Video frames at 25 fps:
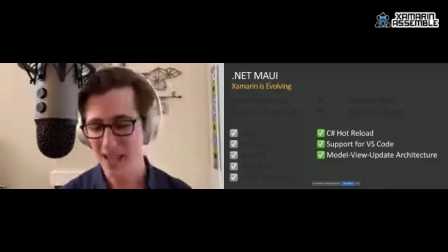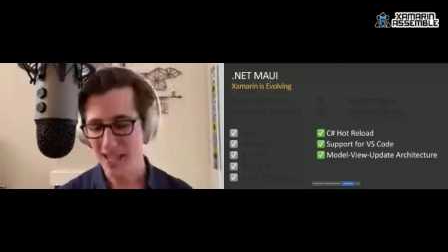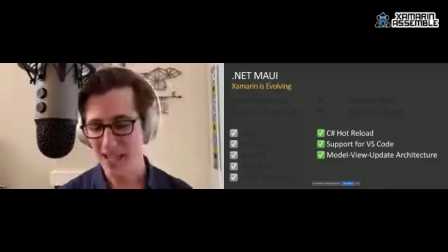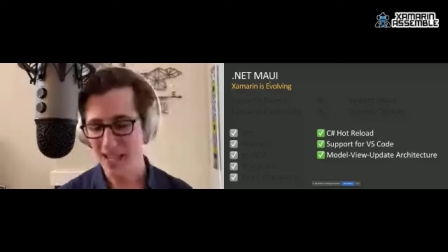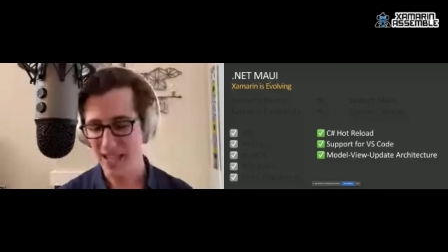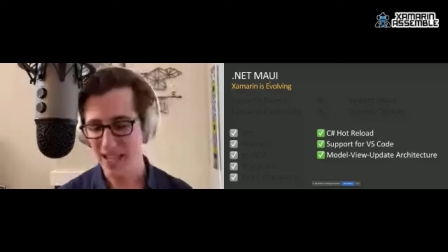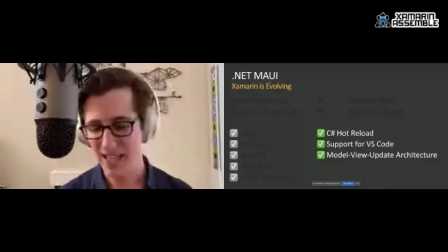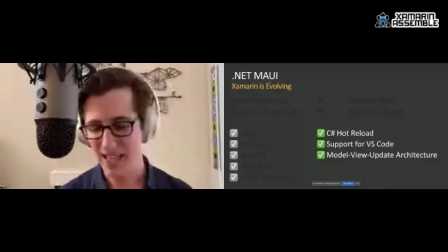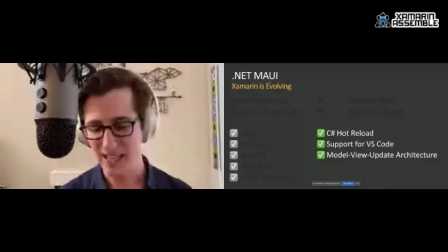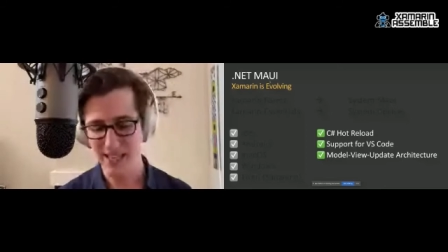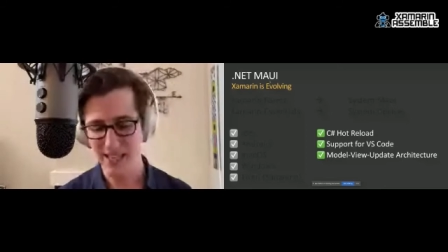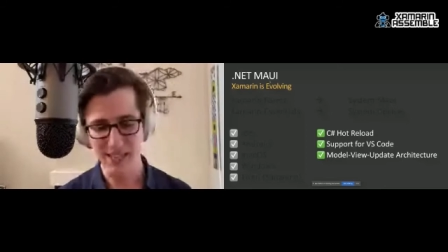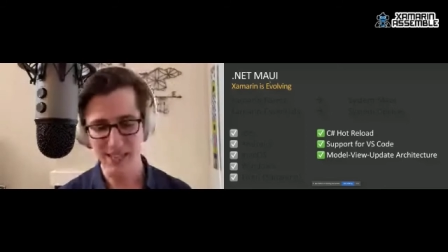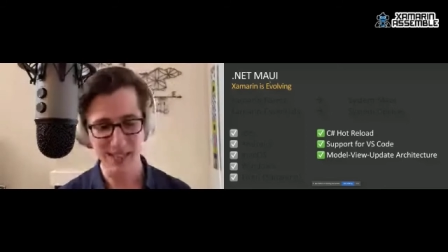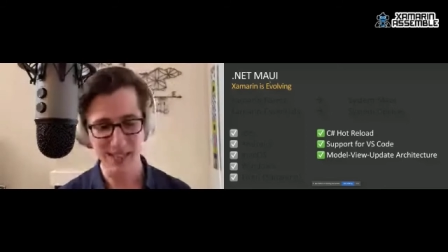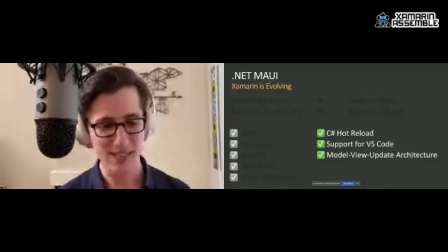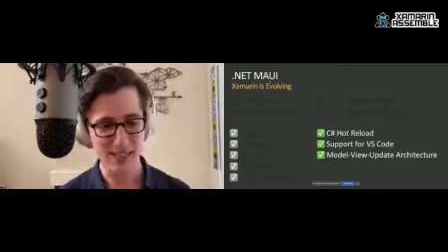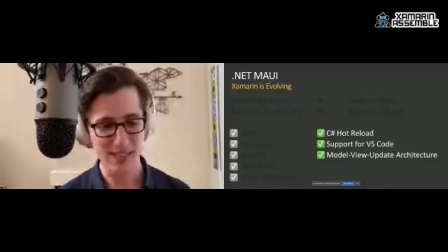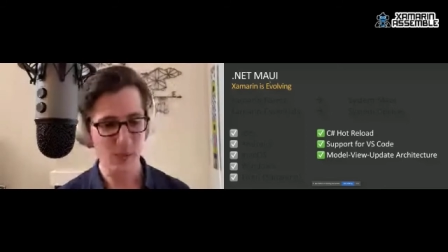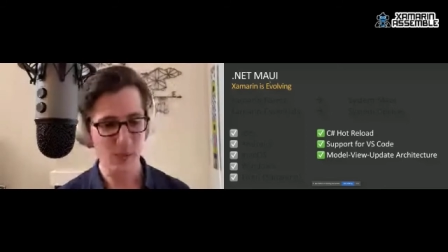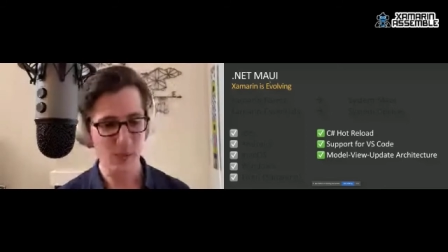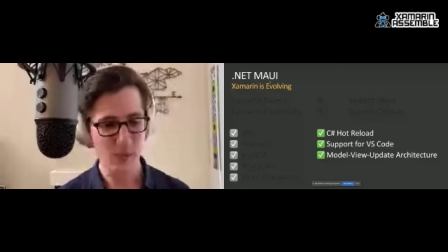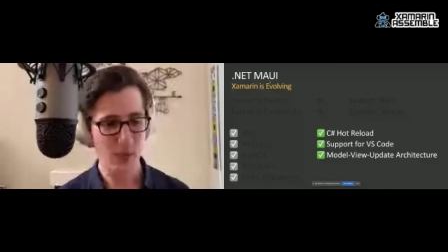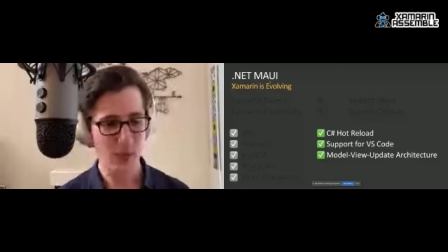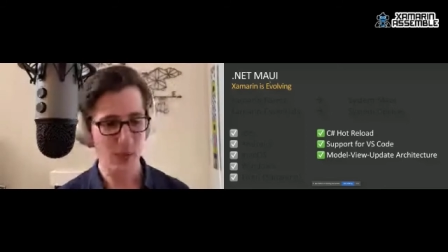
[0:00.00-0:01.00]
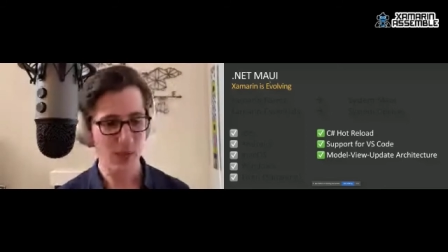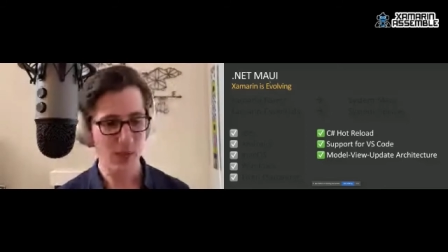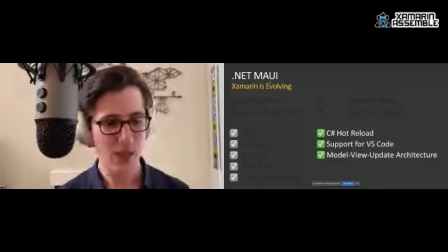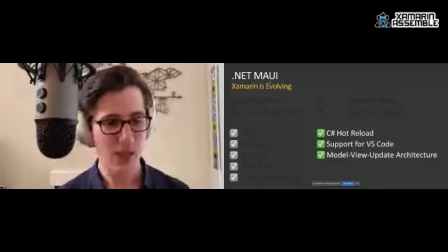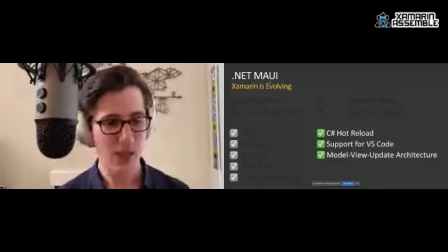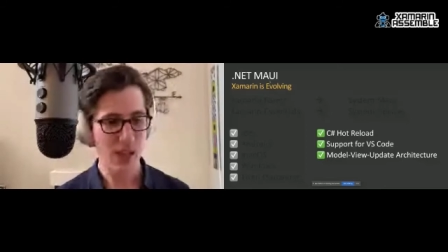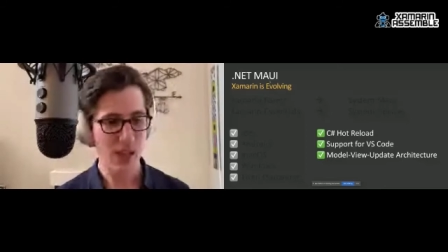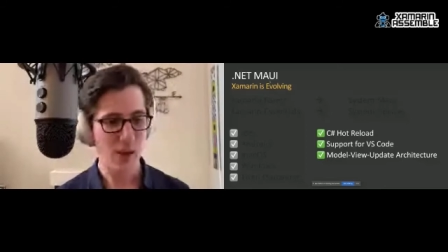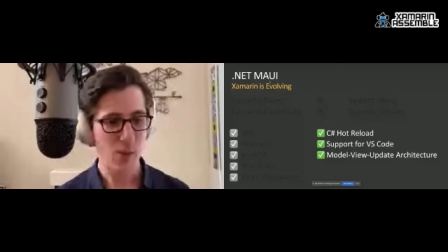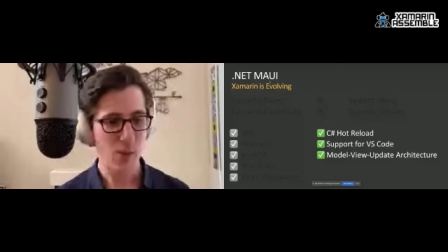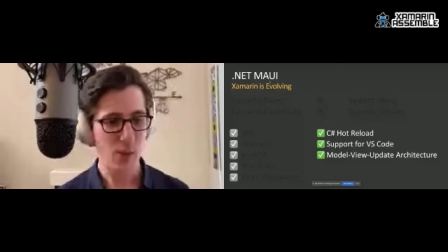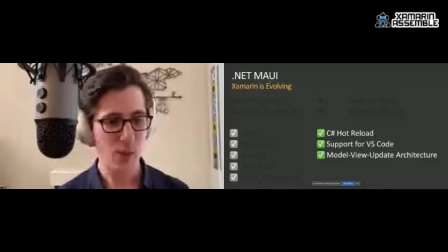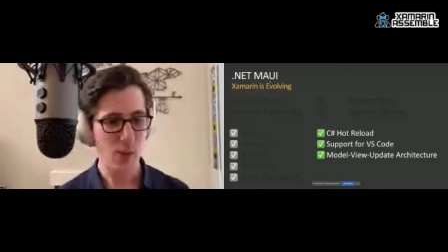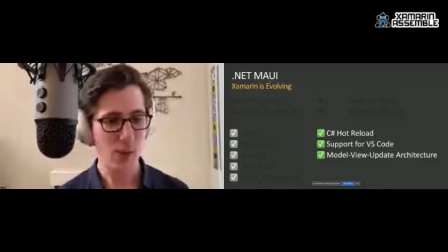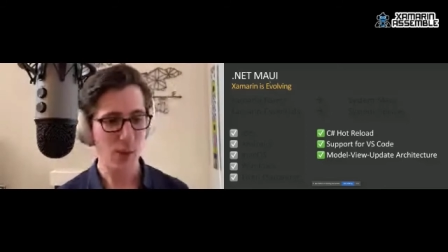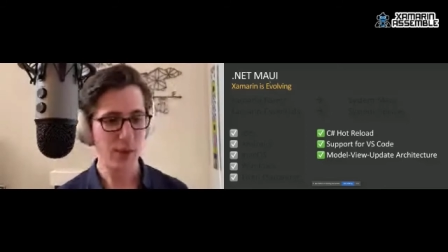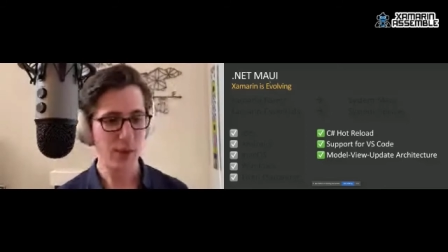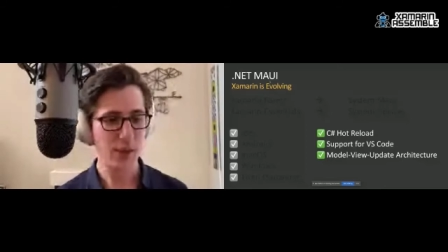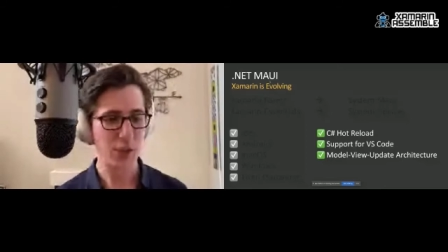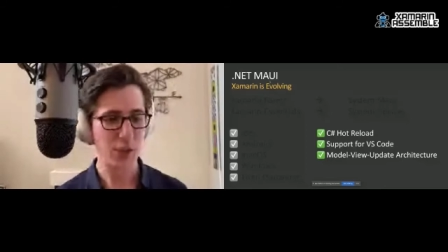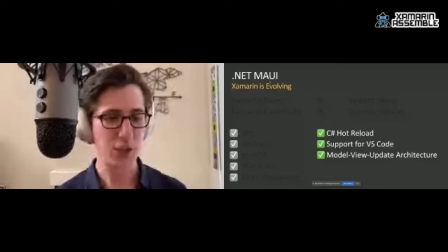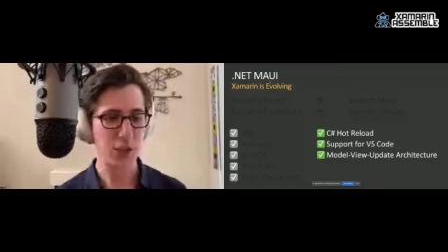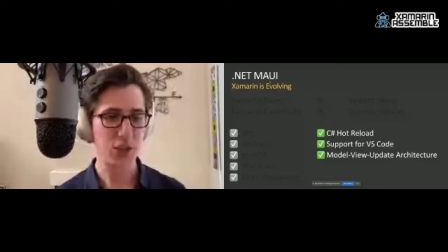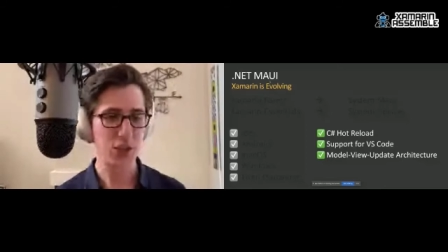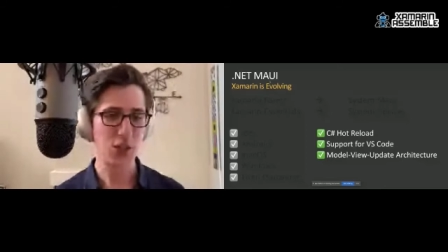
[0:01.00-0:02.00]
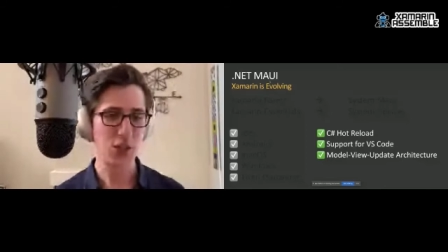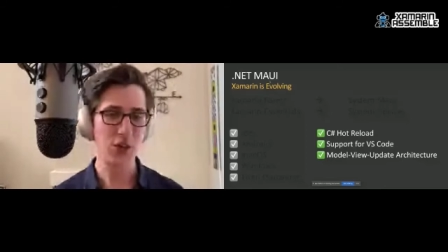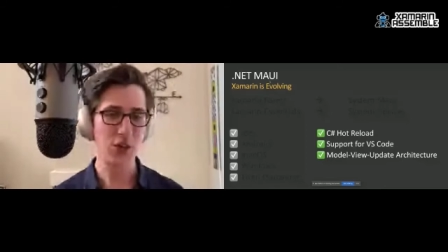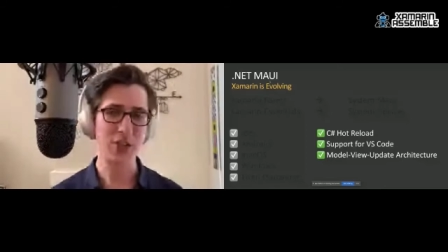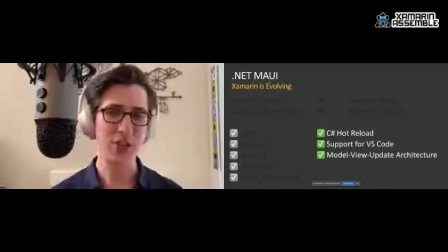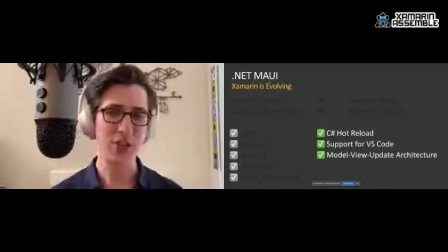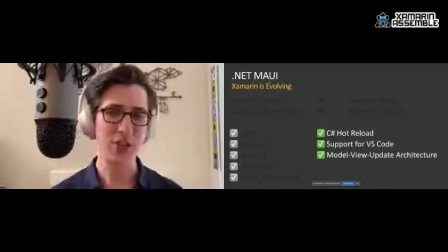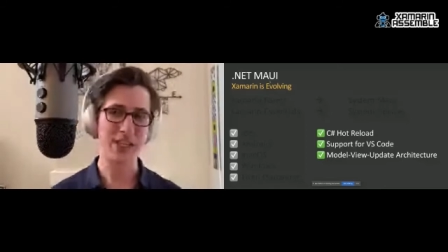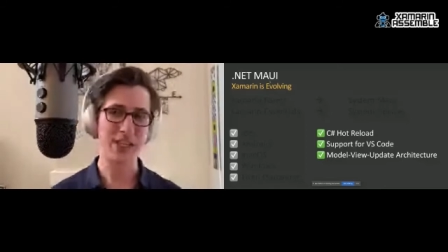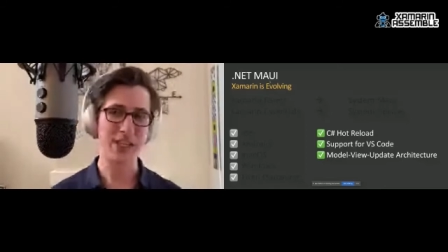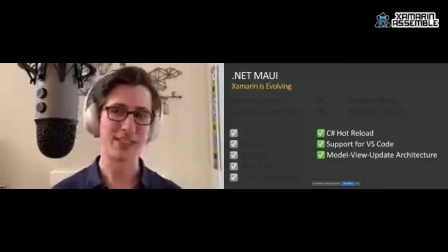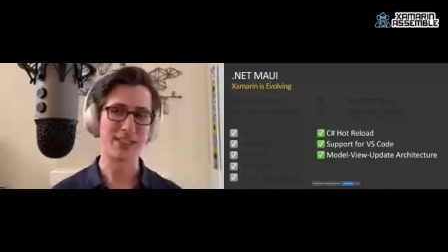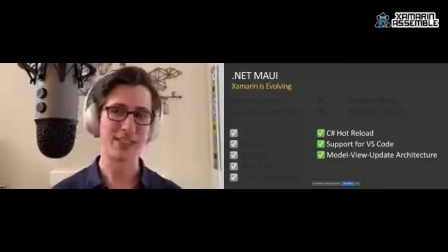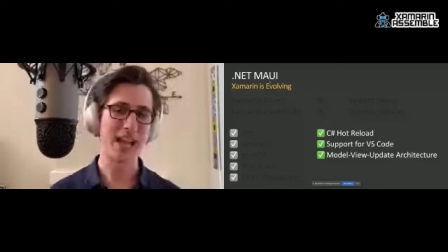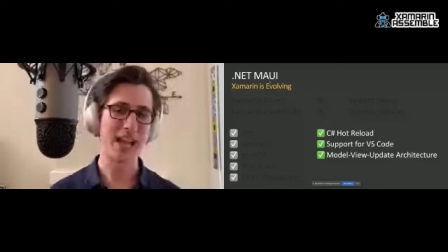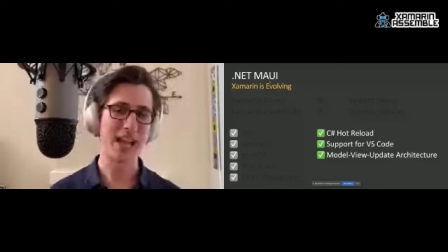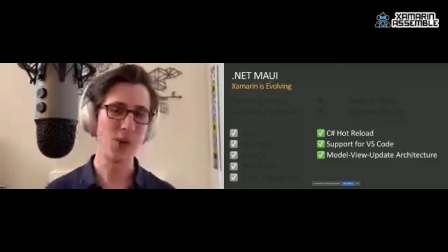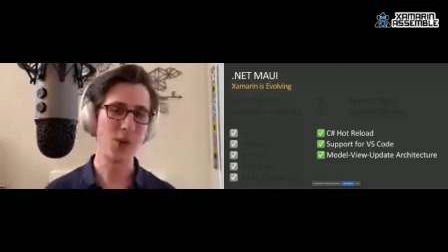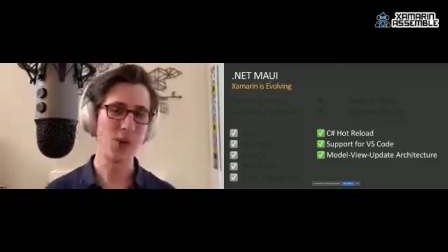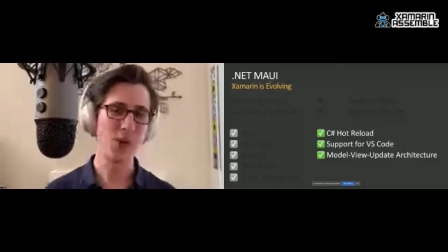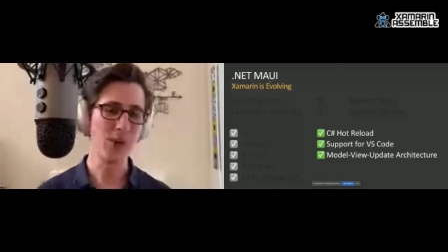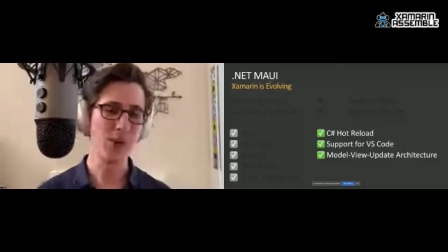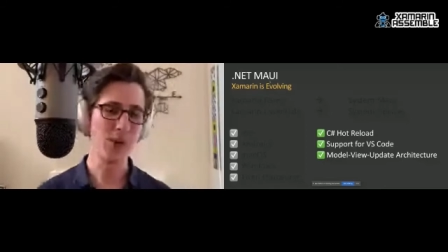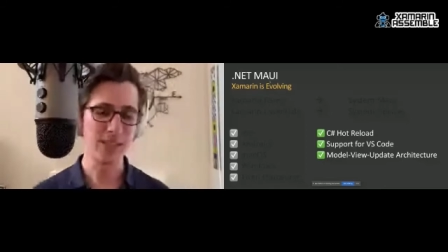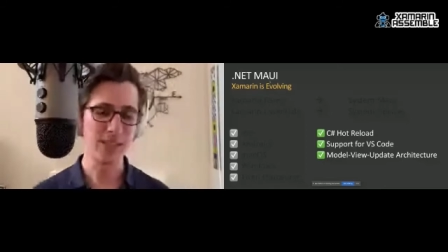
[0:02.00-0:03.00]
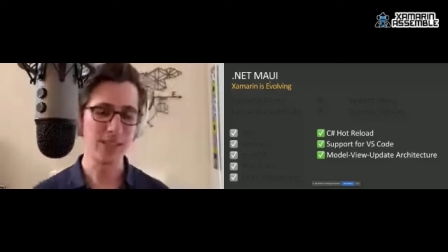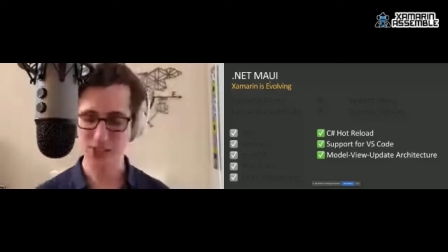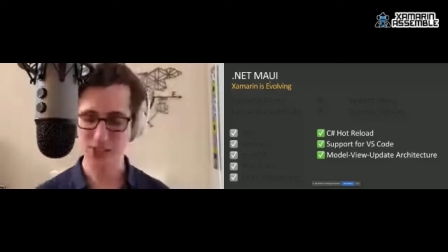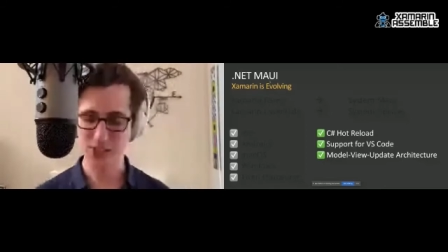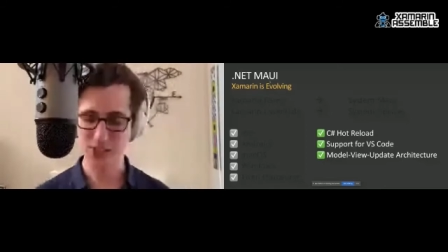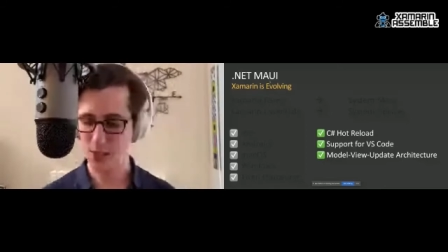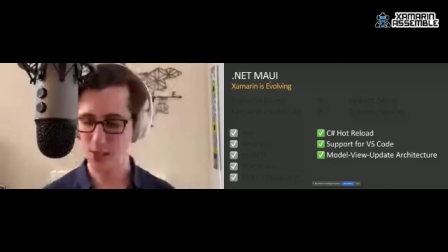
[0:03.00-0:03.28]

And what I want to show you is how we can start